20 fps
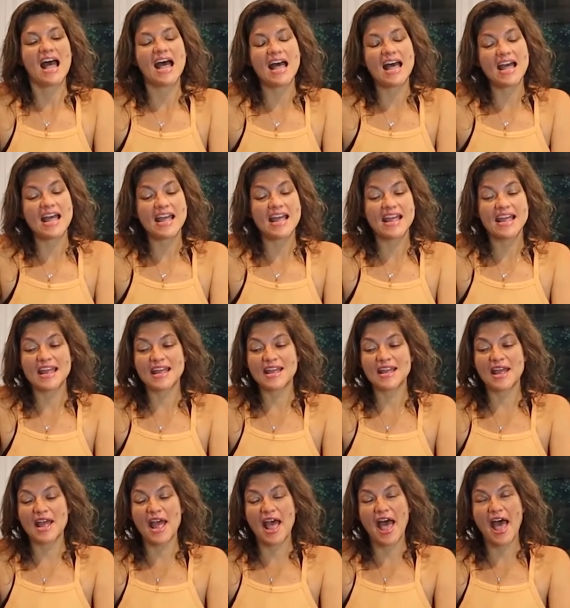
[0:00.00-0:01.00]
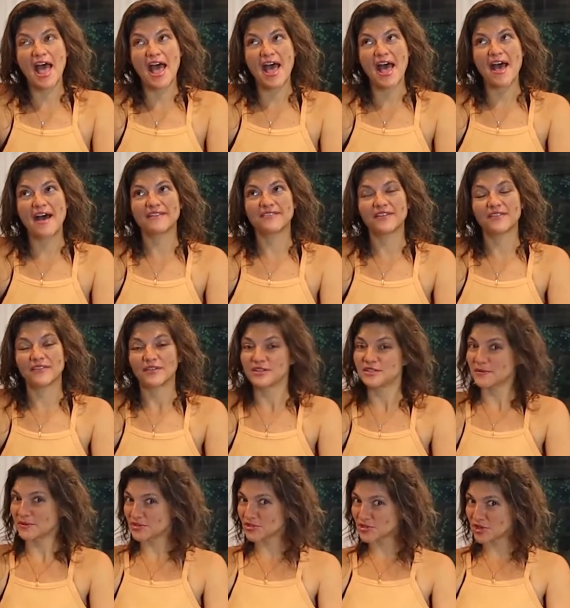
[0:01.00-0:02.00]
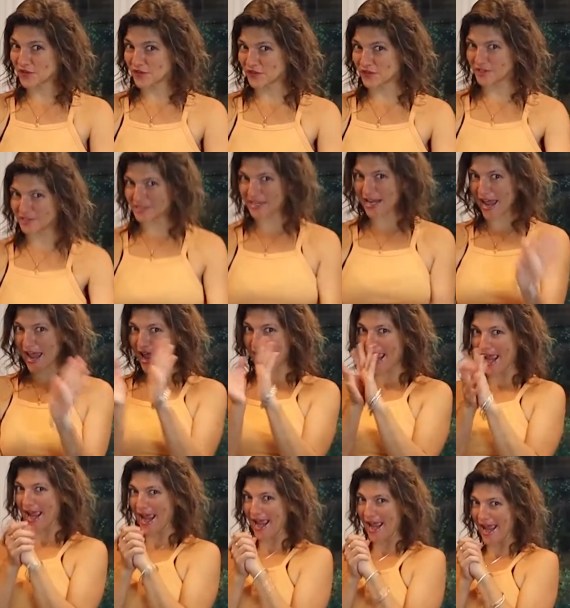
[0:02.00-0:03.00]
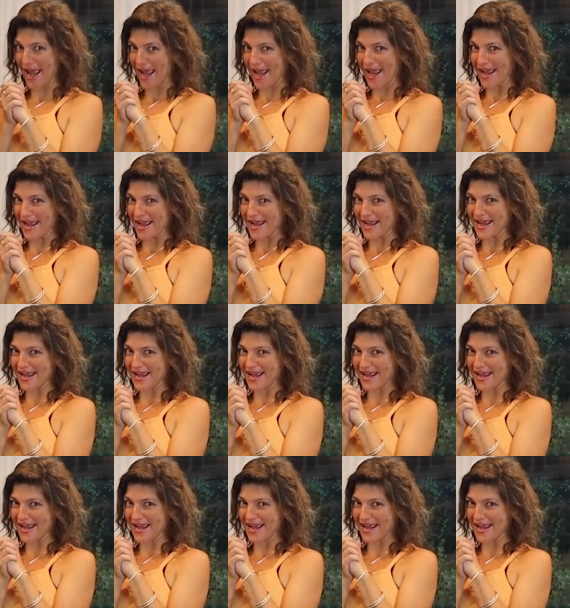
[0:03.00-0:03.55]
I have a very special show for you today.